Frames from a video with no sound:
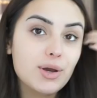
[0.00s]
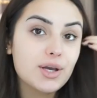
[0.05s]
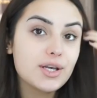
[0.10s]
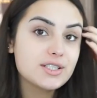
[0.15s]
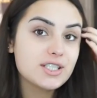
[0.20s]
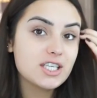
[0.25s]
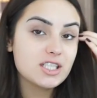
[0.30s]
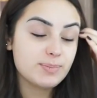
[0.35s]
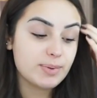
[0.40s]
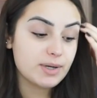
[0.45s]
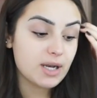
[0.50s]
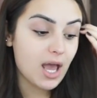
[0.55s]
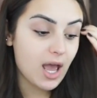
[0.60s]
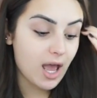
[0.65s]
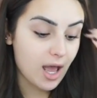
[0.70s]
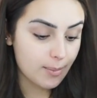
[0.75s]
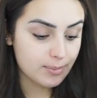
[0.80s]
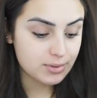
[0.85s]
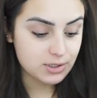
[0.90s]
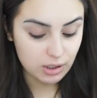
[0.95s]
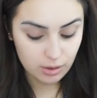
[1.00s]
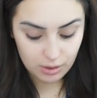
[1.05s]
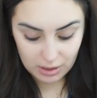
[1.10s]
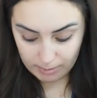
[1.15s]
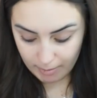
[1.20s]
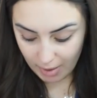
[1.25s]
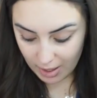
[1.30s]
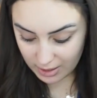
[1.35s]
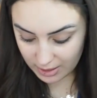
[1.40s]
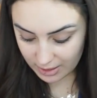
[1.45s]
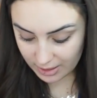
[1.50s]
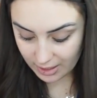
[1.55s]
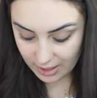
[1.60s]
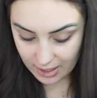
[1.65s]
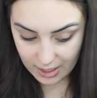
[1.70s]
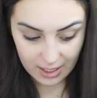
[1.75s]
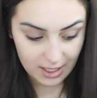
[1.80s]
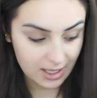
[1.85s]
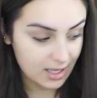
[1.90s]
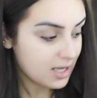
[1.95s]
because it's been absolutely manic
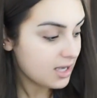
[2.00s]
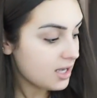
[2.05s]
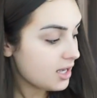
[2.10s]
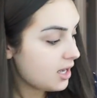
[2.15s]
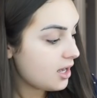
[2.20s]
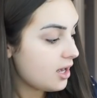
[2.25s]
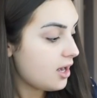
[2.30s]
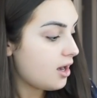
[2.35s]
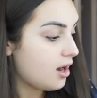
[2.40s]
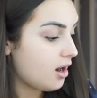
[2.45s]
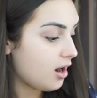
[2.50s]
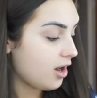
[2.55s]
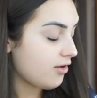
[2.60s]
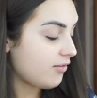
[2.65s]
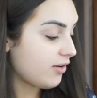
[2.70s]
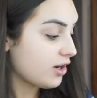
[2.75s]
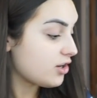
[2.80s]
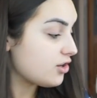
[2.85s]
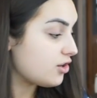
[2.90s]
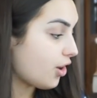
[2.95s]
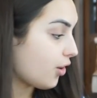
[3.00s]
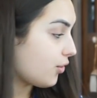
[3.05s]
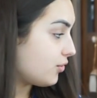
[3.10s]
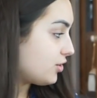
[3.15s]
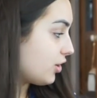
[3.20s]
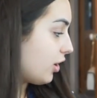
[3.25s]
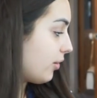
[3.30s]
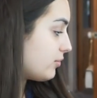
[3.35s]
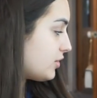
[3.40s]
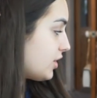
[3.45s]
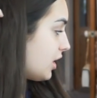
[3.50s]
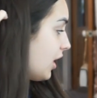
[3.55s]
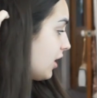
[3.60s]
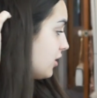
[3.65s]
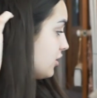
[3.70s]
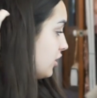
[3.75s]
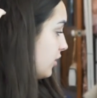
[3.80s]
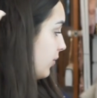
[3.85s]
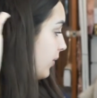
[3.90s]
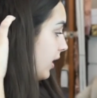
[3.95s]
here, I've had no time to
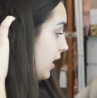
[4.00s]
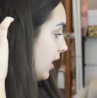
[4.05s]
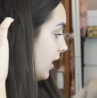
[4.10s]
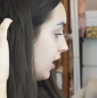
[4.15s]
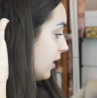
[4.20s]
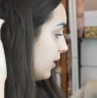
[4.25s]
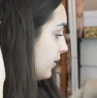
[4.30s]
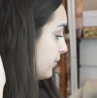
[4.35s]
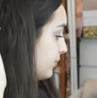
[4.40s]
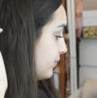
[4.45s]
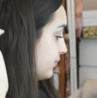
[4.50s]
like do it.